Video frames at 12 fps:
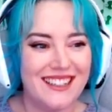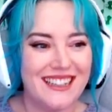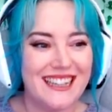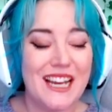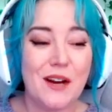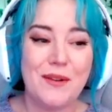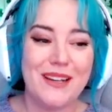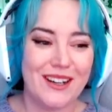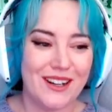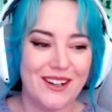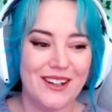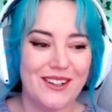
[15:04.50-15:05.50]
There we
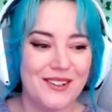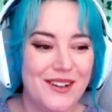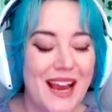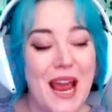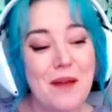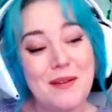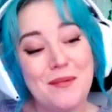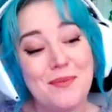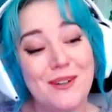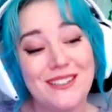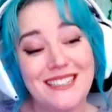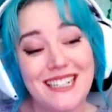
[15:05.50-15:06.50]
go. Happy
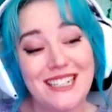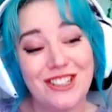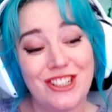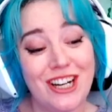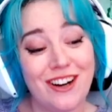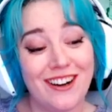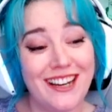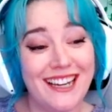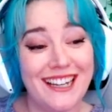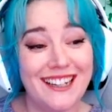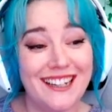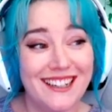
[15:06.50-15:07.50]
birthday,
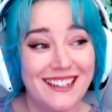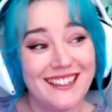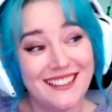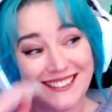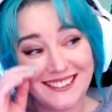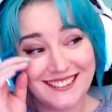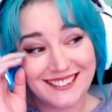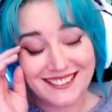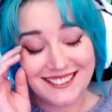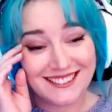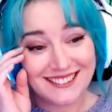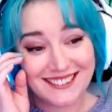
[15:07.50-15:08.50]
Sherry.
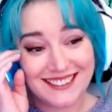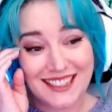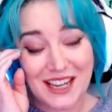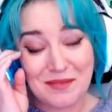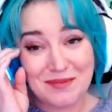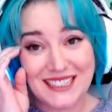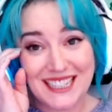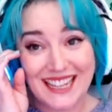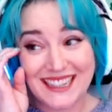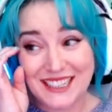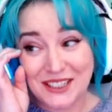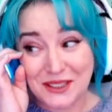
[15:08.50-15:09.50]
I'm sad
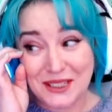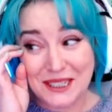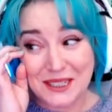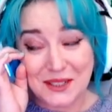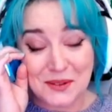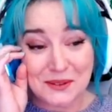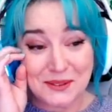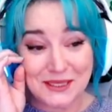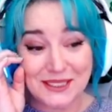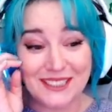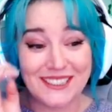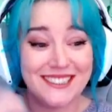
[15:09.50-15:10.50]
that you're getting
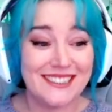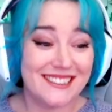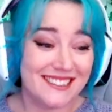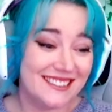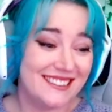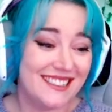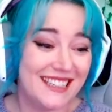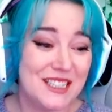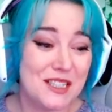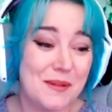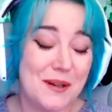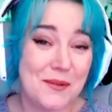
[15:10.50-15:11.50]
older. It's
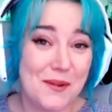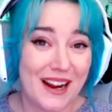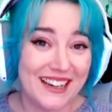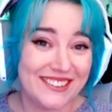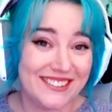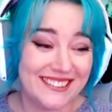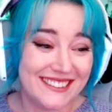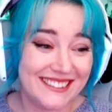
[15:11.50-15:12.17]
been a while.